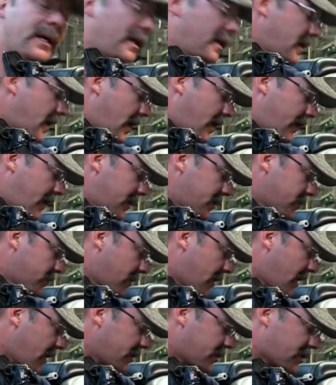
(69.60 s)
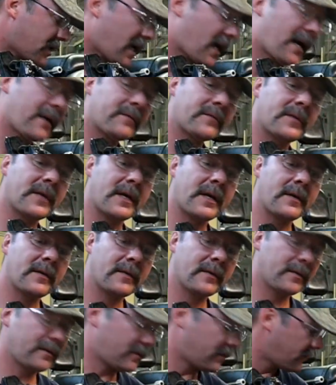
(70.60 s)
Now that spline shaft
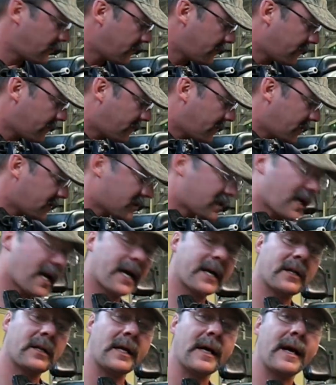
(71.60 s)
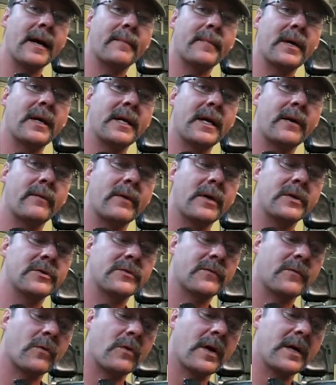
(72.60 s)
fits that clamp on that
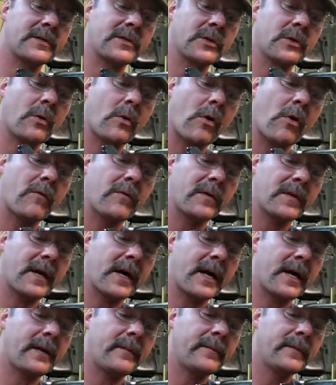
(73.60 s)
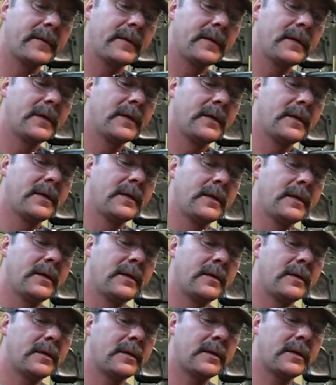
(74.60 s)
reservoir, has to go over that
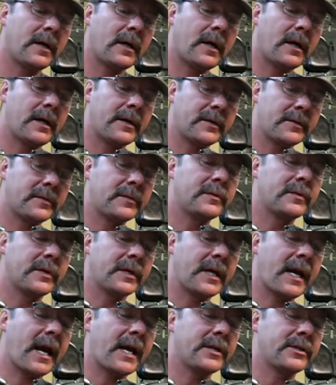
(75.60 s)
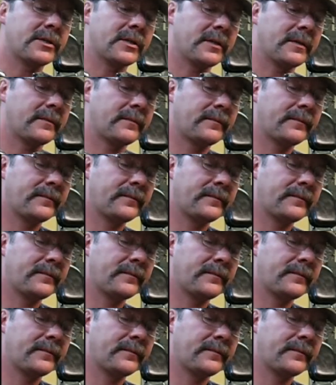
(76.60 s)
to engage it.